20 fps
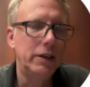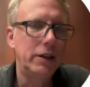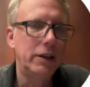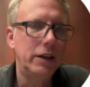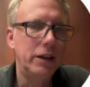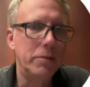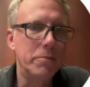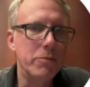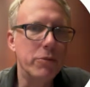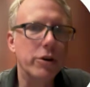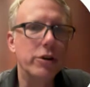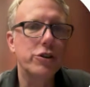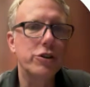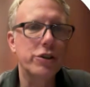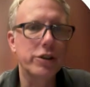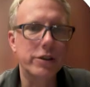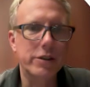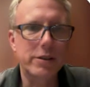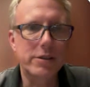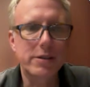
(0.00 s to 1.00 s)

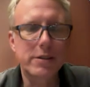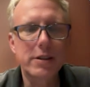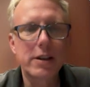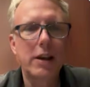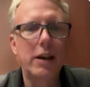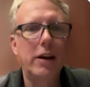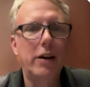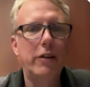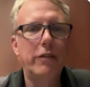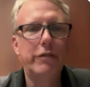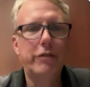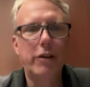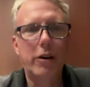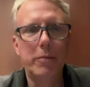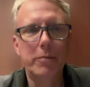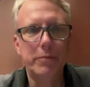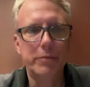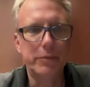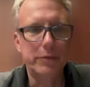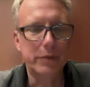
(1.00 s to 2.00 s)
emerges
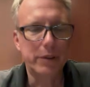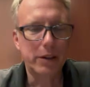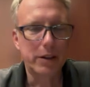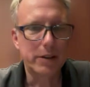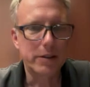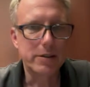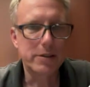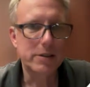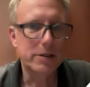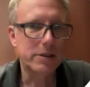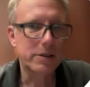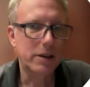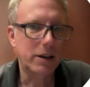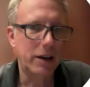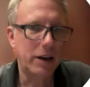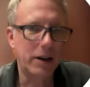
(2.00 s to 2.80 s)
from this